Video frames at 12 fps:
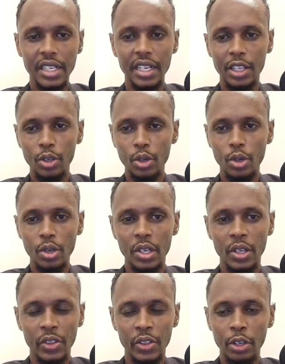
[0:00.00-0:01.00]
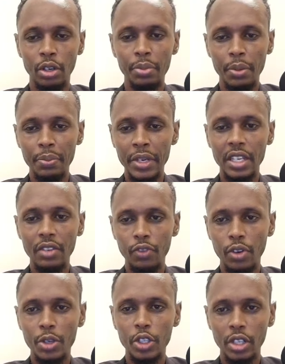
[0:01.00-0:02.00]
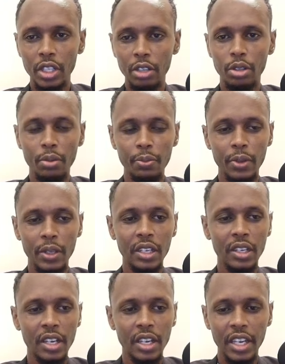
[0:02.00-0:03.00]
And I know there will be many information that will be,